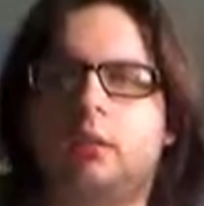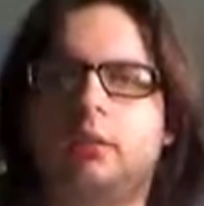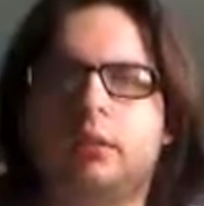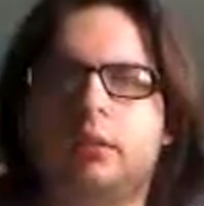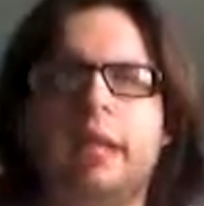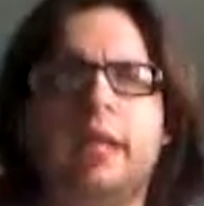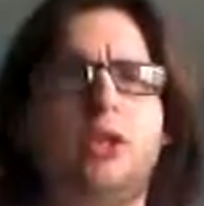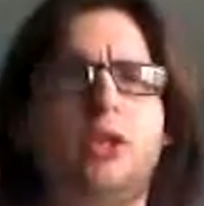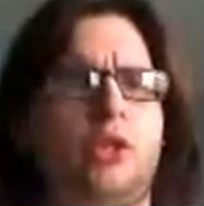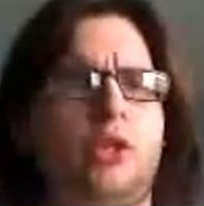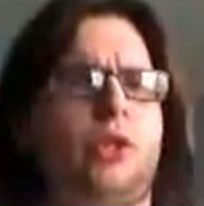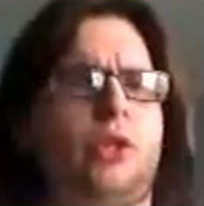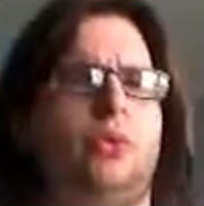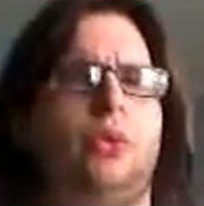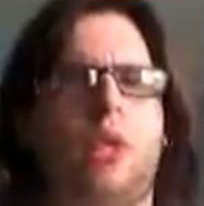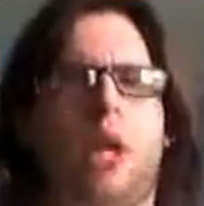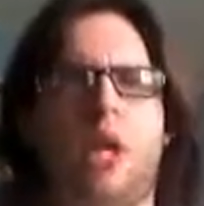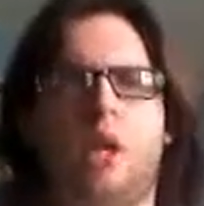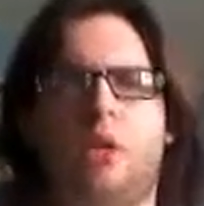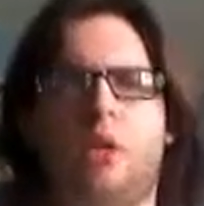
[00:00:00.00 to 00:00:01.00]
later
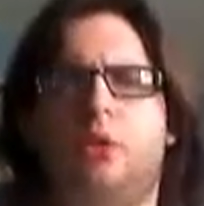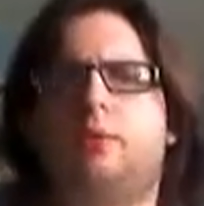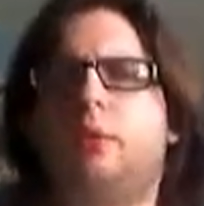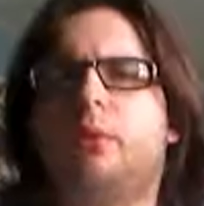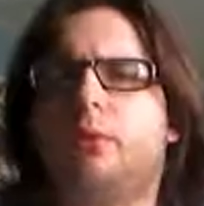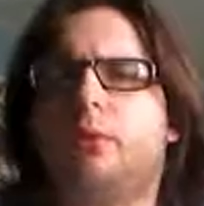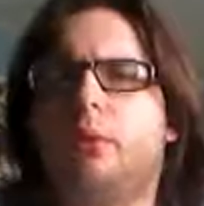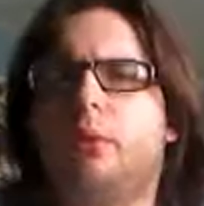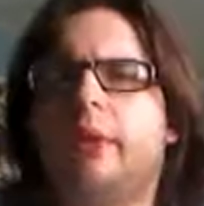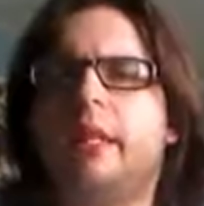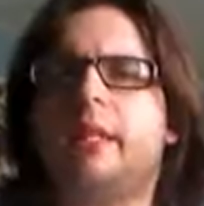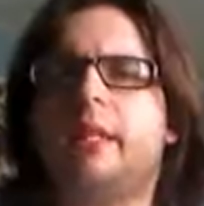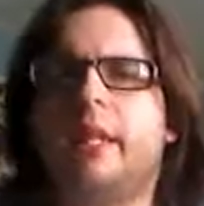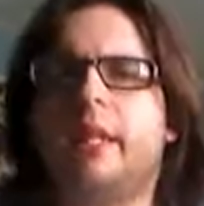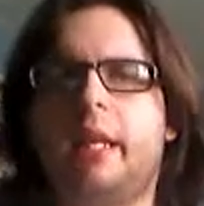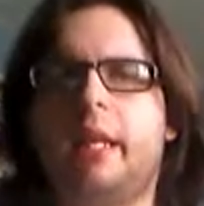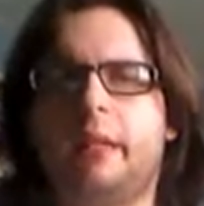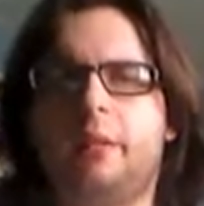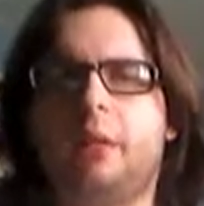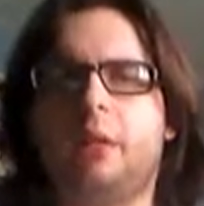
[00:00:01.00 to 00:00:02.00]
Suzaku, but we'll get
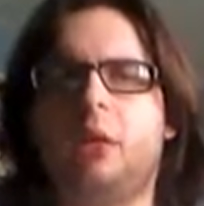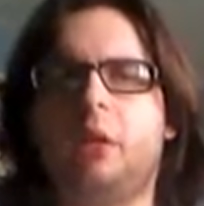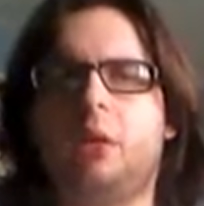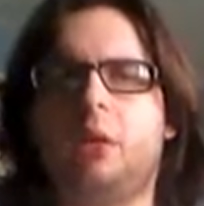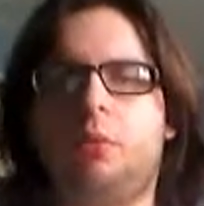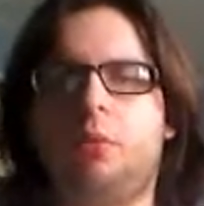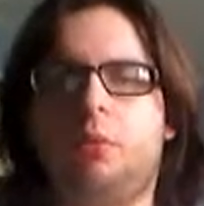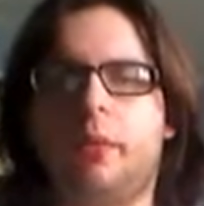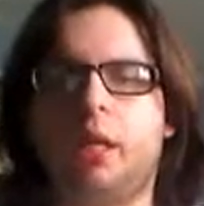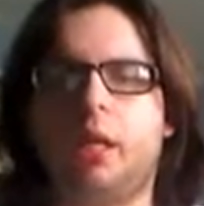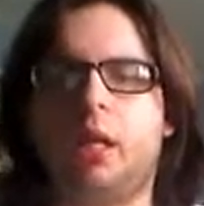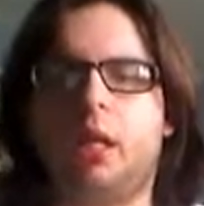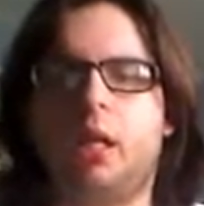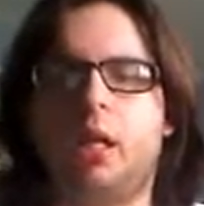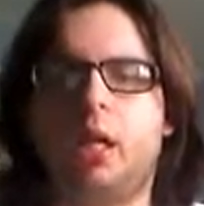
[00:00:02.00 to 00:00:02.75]
to him in a little bit.